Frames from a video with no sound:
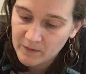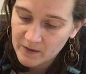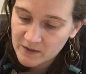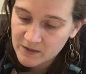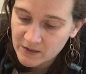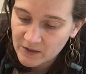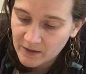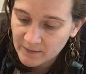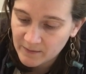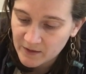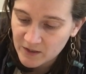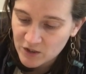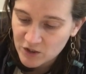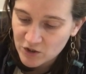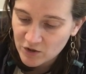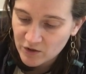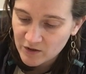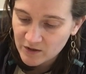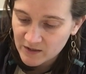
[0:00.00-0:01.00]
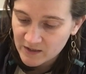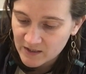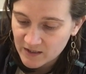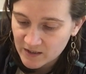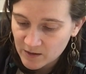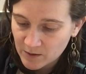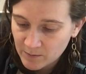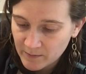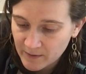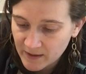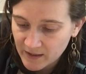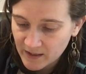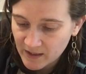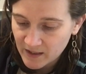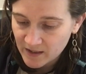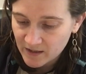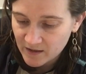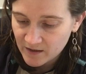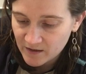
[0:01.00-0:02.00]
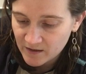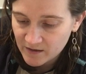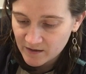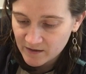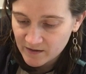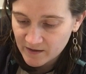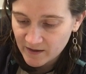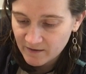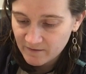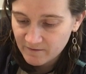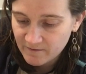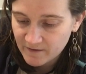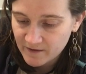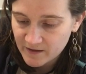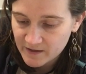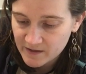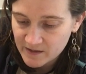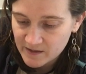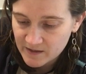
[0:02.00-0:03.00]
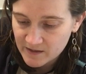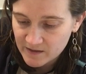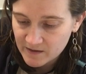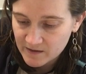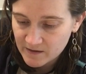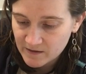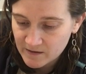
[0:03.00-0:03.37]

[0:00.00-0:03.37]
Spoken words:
So I'm gonna show you this a little bit here at first.